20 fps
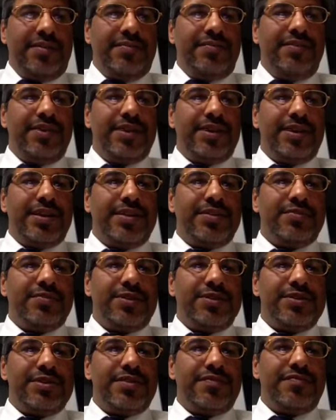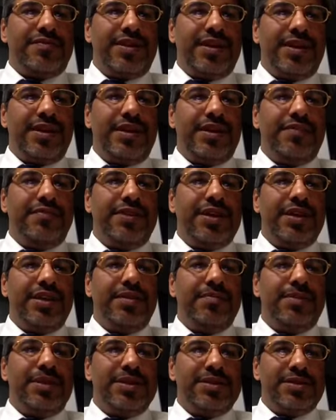we can quantify the
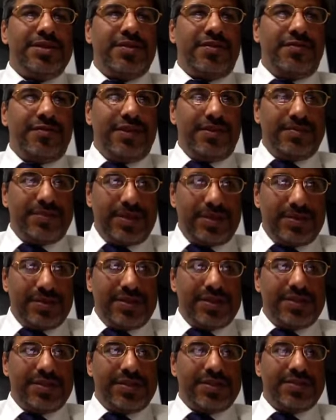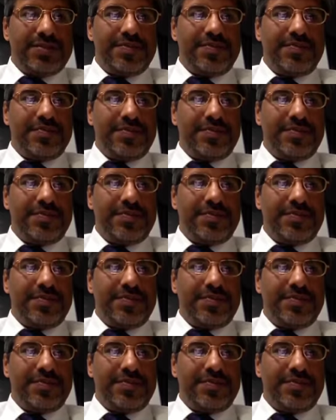variability of a process.